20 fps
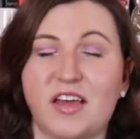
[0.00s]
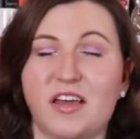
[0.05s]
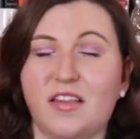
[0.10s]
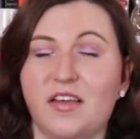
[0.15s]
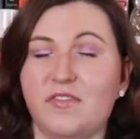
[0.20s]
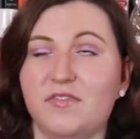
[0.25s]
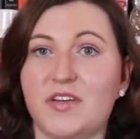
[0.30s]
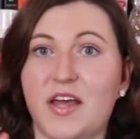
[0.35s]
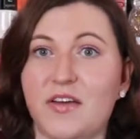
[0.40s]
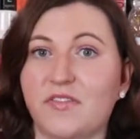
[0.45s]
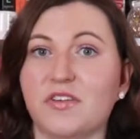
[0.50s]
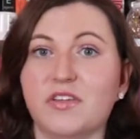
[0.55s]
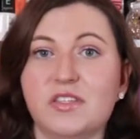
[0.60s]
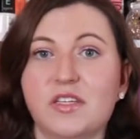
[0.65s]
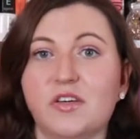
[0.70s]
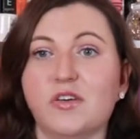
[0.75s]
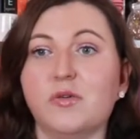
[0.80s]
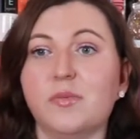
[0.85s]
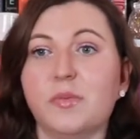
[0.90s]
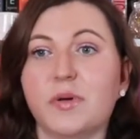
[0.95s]
I loved every
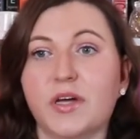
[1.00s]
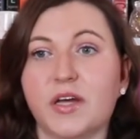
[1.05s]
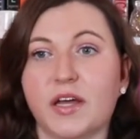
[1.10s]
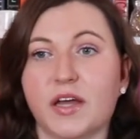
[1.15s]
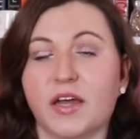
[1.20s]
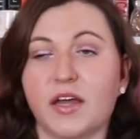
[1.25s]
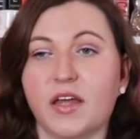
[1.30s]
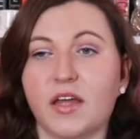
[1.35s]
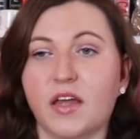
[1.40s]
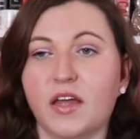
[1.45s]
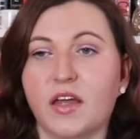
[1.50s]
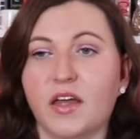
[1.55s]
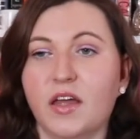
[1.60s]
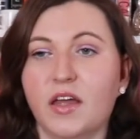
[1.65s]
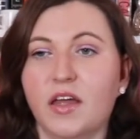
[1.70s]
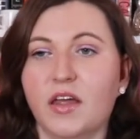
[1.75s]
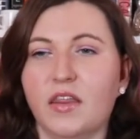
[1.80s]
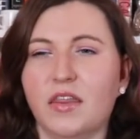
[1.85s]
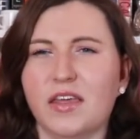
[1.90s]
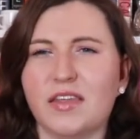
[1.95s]
single book.
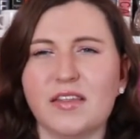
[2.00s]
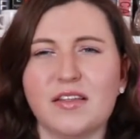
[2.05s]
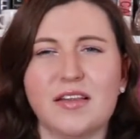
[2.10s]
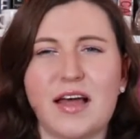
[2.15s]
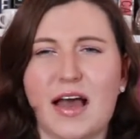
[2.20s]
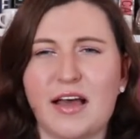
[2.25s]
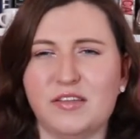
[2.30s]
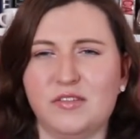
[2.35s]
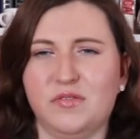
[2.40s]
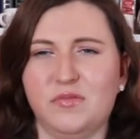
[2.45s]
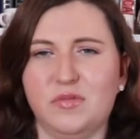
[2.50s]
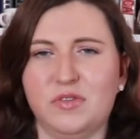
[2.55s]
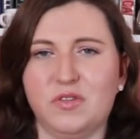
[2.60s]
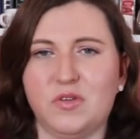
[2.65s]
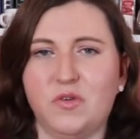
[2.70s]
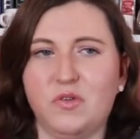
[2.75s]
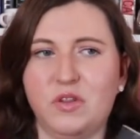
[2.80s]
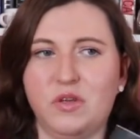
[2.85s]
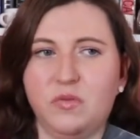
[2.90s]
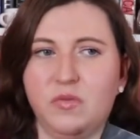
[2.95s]
I think the last one was the
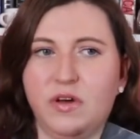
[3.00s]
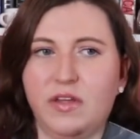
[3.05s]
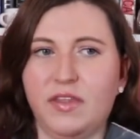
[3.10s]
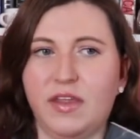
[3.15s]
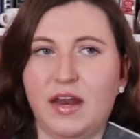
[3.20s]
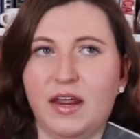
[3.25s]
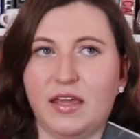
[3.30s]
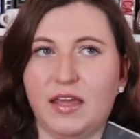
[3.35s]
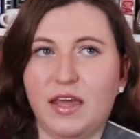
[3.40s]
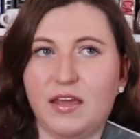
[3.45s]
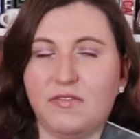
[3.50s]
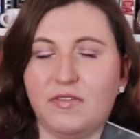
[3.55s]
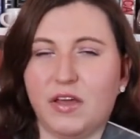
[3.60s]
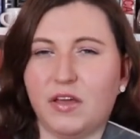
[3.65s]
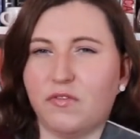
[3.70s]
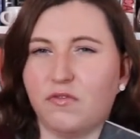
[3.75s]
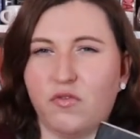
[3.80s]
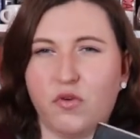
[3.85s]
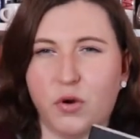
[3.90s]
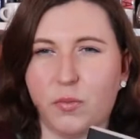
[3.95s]
only one that I gave
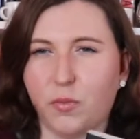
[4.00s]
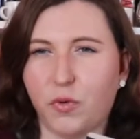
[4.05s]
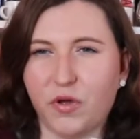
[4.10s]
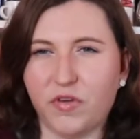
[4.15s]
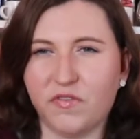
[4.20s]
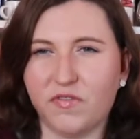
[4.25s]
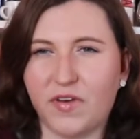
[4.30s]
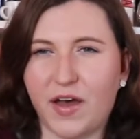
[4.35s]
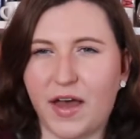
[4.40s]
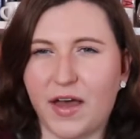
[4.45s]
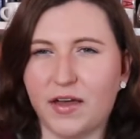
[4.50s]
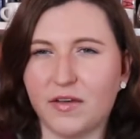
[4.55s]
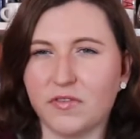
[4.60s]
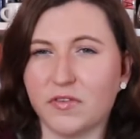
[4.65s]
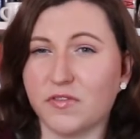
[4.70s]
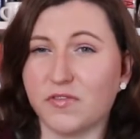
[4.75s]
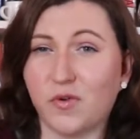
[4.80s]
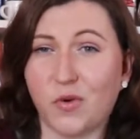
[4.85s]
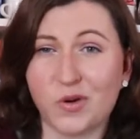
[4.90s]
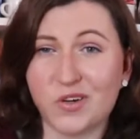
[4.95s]
like 4.5 or
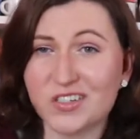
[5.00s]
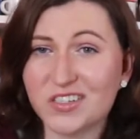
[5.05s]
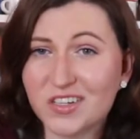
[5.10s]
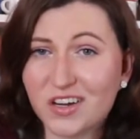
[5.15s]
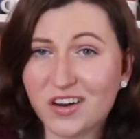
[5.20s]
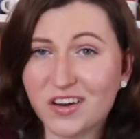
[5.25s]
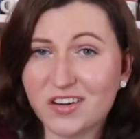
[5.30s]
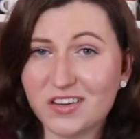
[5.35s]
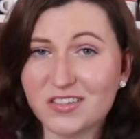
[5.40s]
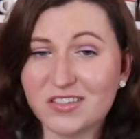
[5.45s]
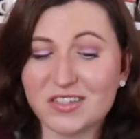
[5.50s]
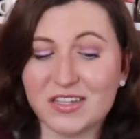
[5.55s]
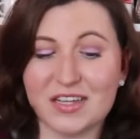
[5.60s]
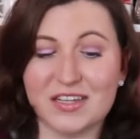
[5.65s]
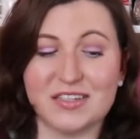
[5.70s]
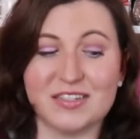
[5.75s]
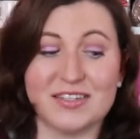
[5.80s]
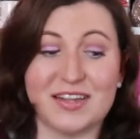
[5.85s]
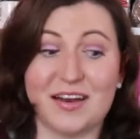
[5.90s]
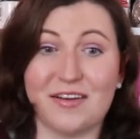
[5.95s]
4 stars
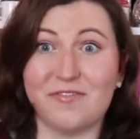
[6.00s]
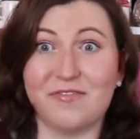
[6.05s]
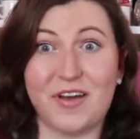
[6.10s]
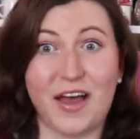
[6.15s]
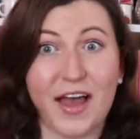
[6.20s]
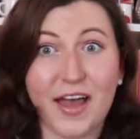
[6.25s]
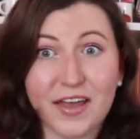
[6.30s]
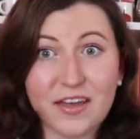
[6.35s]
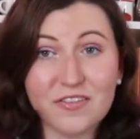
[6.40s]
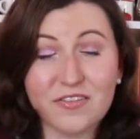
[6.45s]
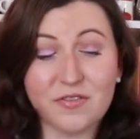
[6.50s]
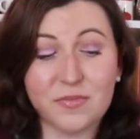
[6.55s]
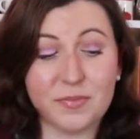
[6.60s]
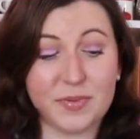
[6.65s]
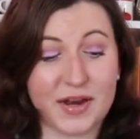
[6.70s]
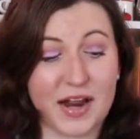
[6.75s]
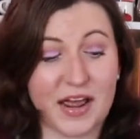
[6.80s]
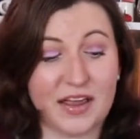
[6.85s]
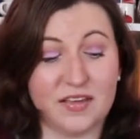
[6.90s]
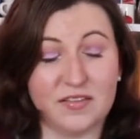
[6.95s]
instead of 5,
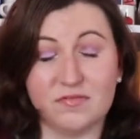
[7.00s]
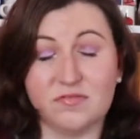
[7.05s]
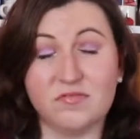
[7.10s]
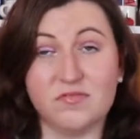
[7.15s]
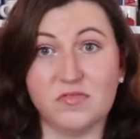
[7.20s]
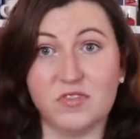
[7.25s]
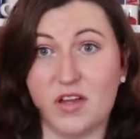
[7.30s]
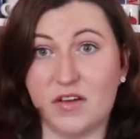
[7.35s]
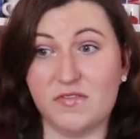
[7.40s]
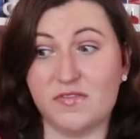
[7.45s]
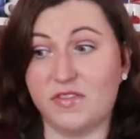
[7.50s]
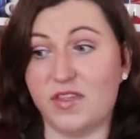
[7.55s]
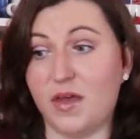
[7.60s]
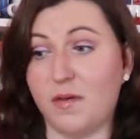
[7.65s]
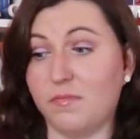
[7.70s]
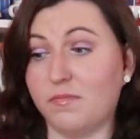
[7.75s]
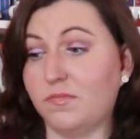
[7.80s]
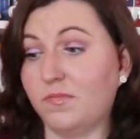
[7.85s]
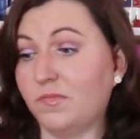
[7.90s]
but I loved them.